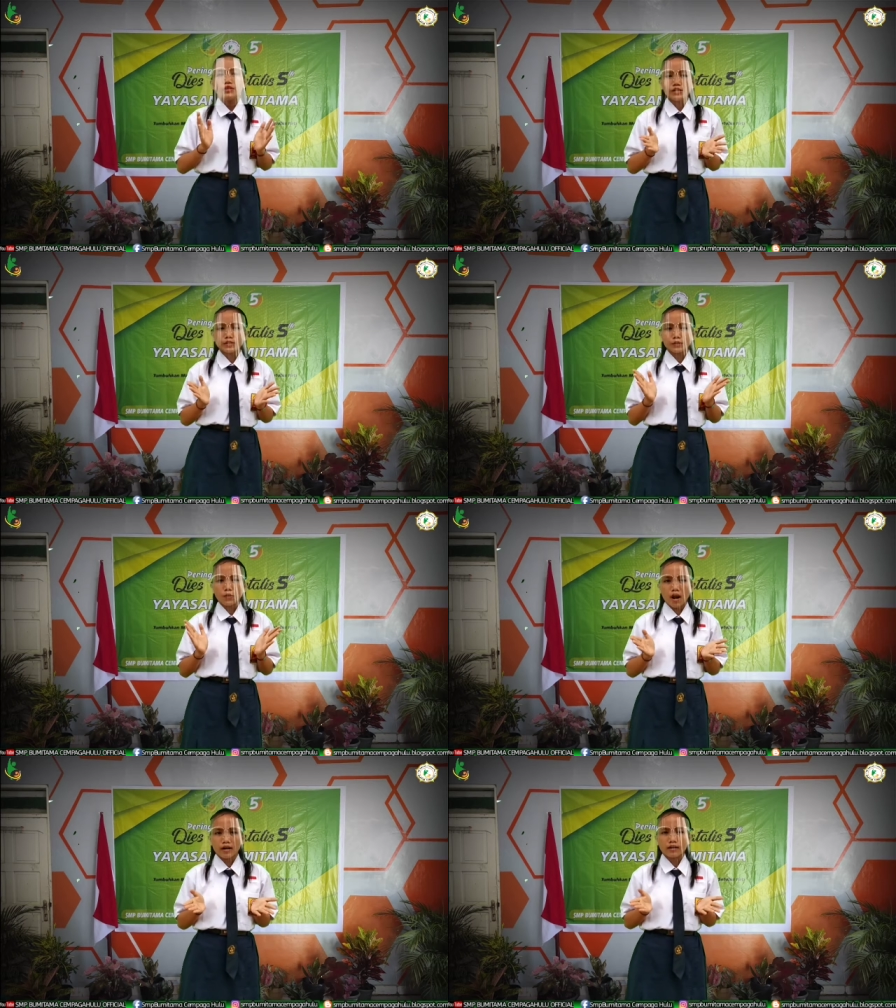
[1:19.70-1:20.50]
These
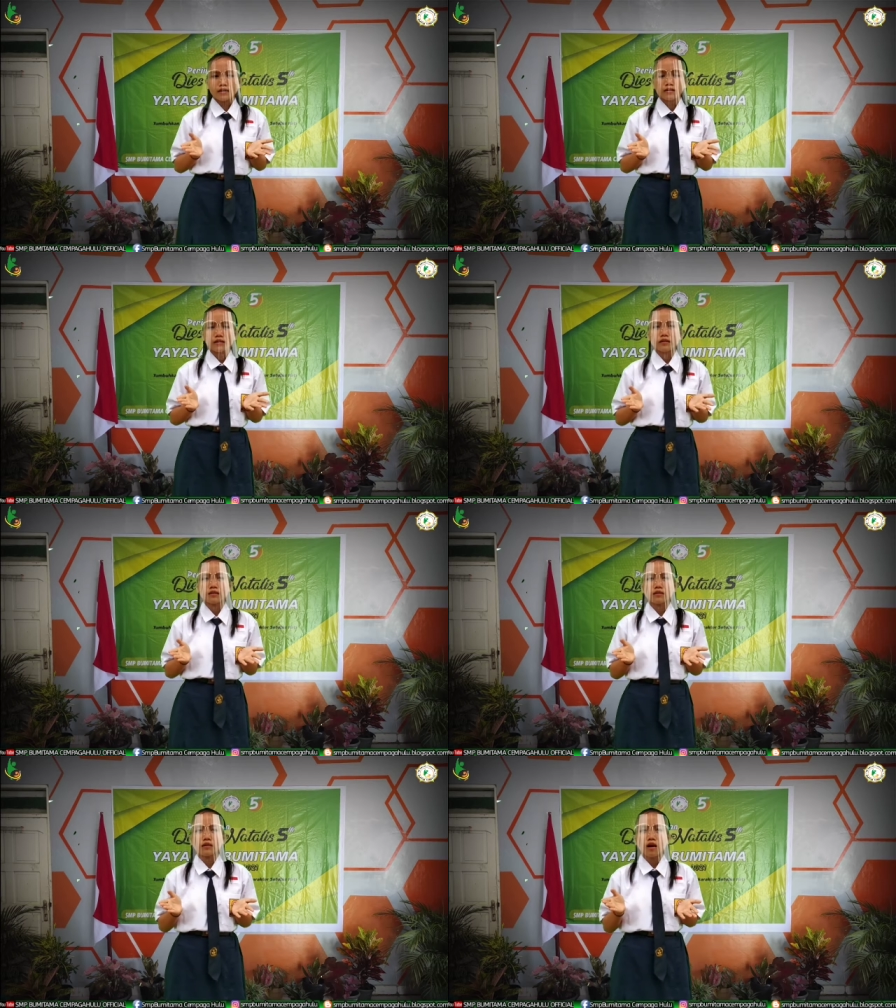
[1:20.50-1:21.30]
were
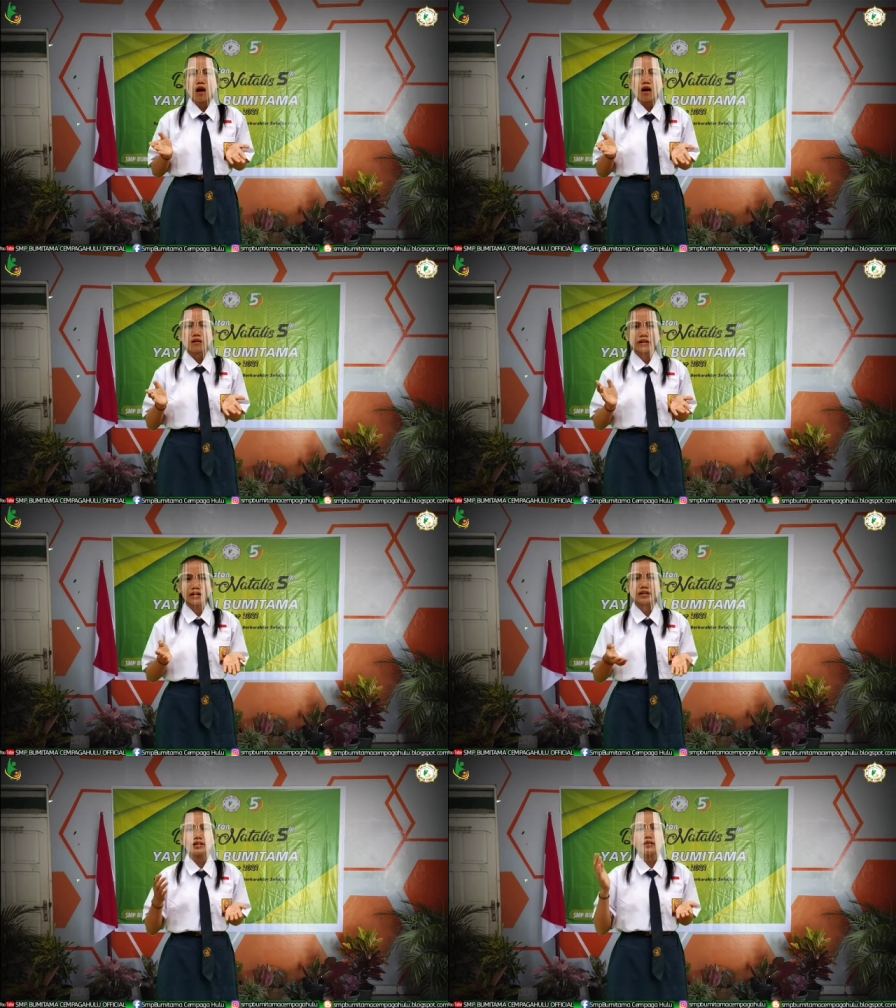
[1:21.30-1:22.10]

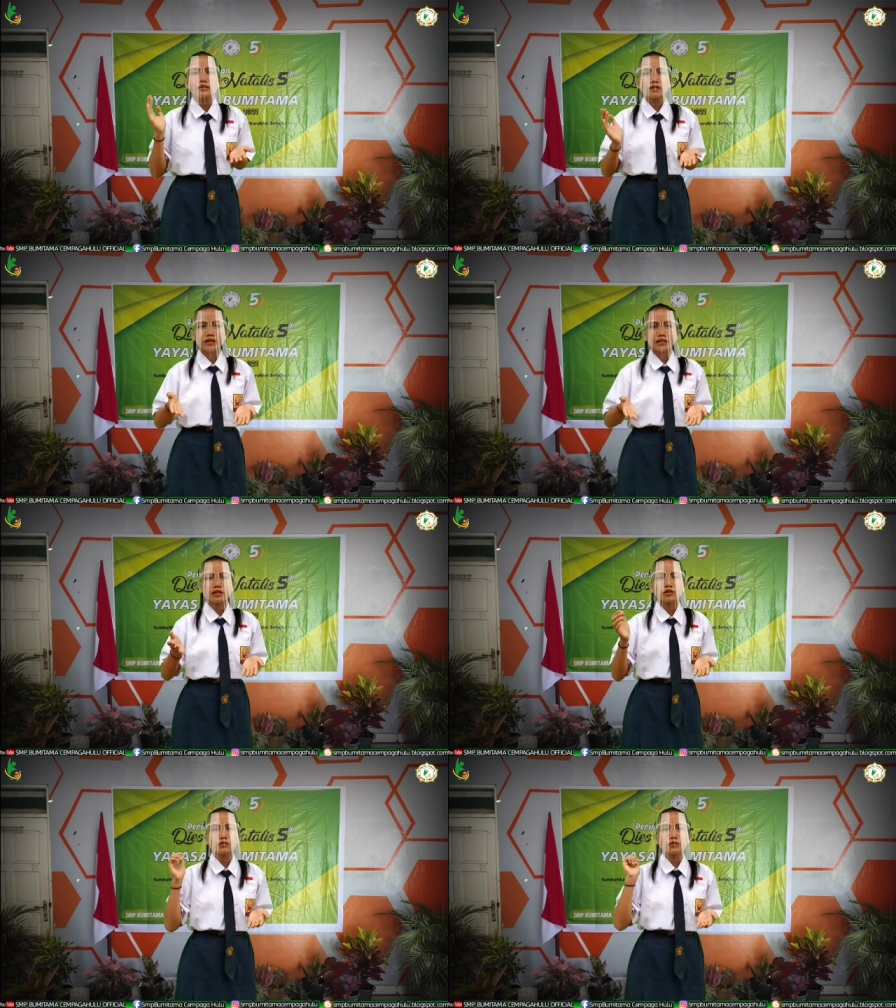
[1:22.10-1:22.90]
really,
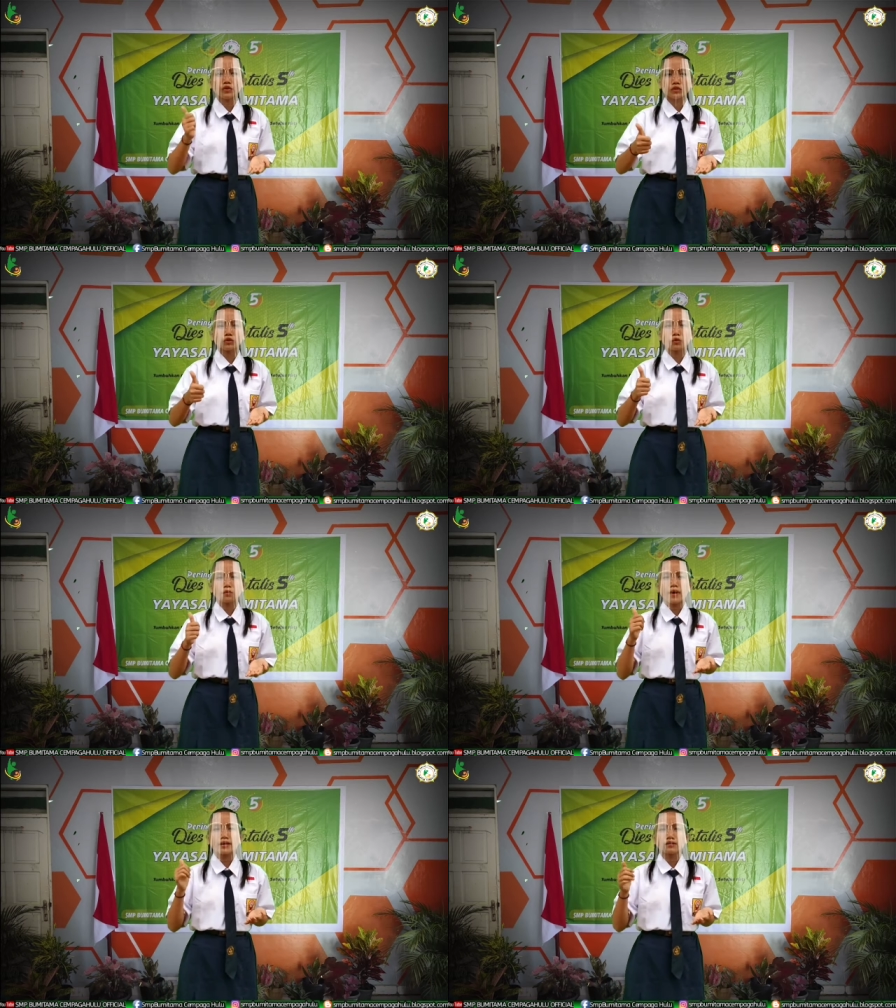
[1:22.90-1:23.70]
really good to
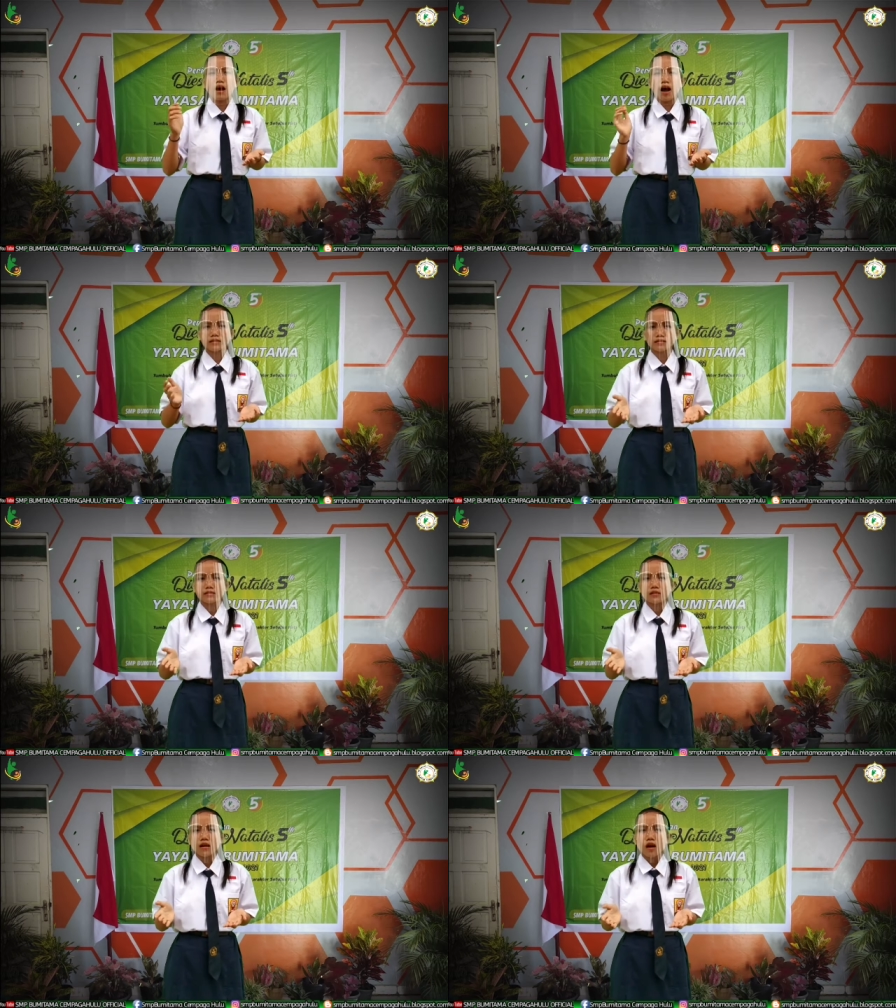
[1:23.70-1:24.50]
make
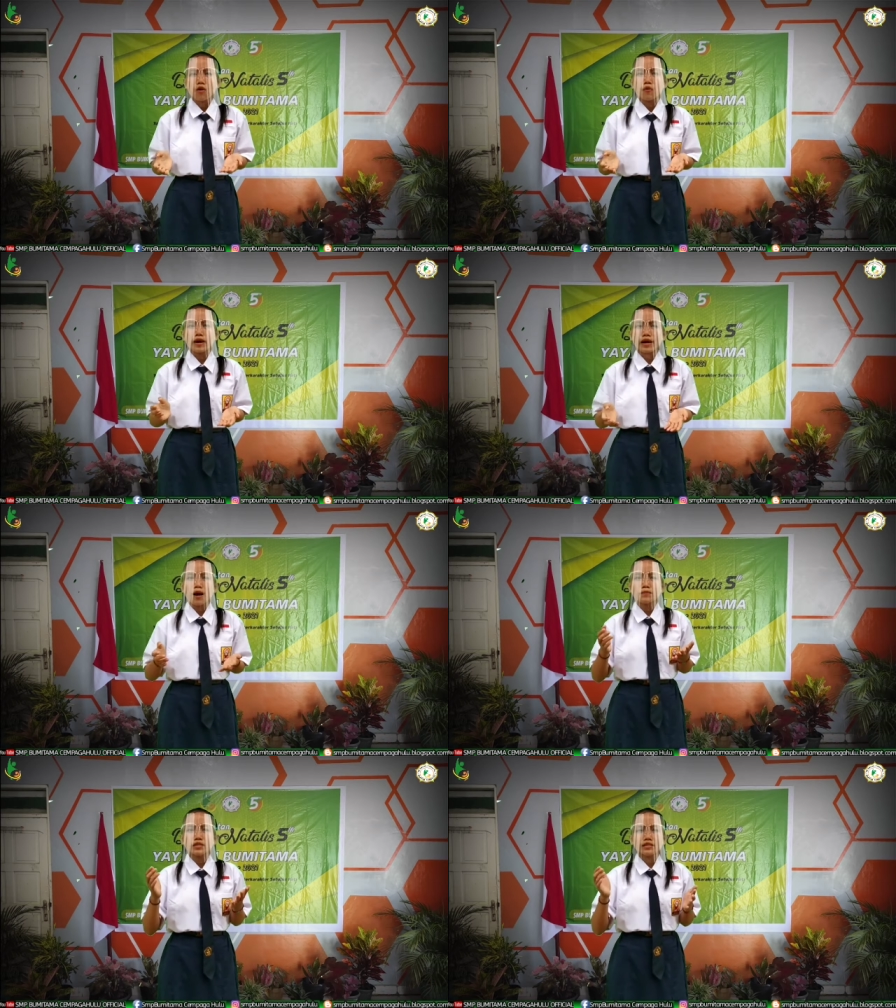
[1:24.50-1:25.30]
us wake
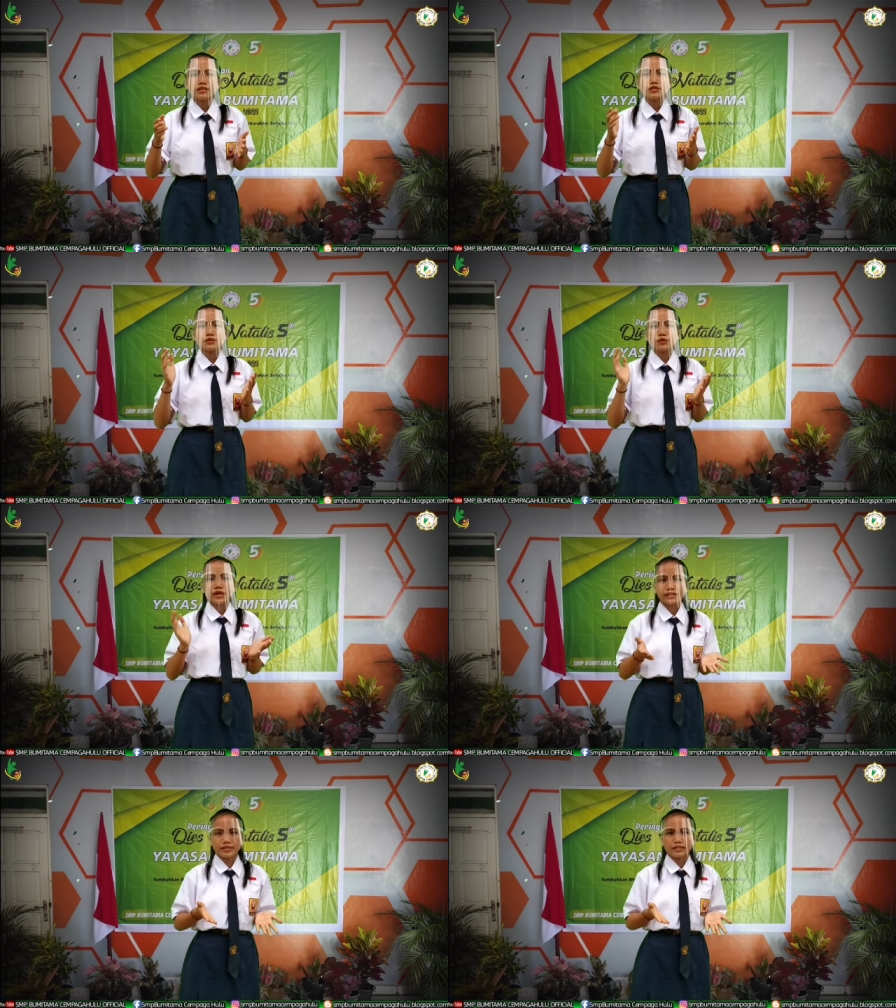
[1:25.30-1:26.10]
up in this
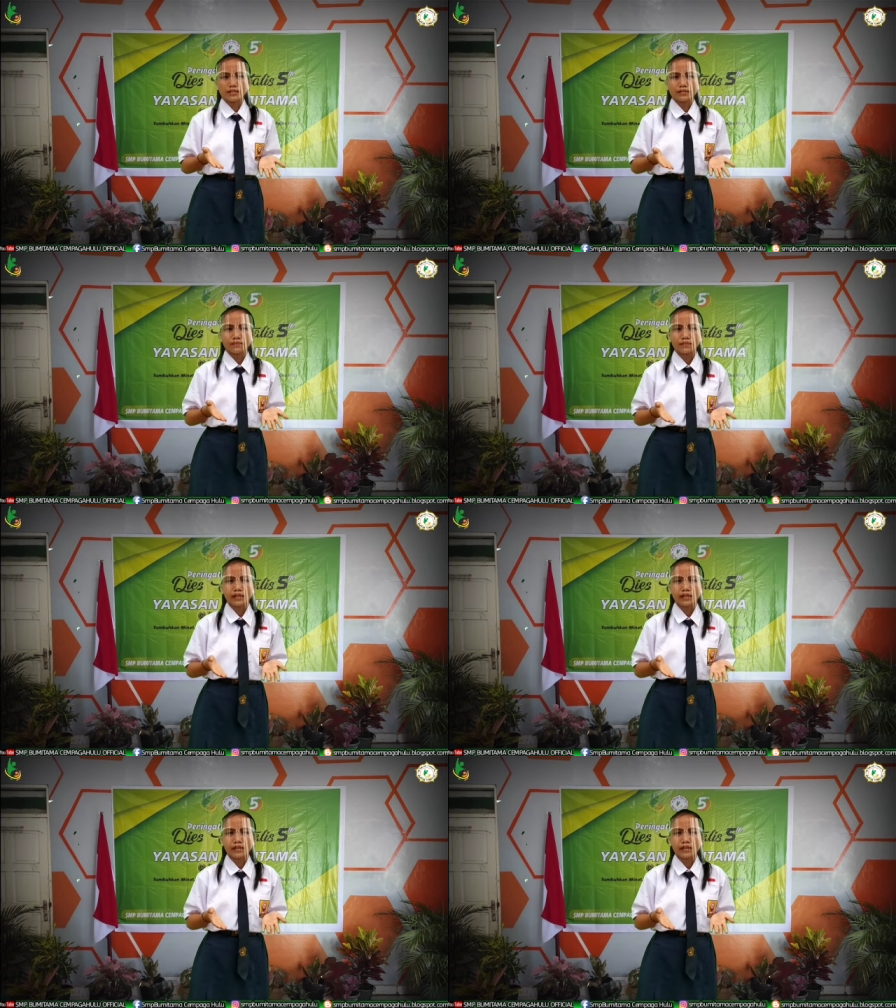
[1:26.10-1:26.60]
situation,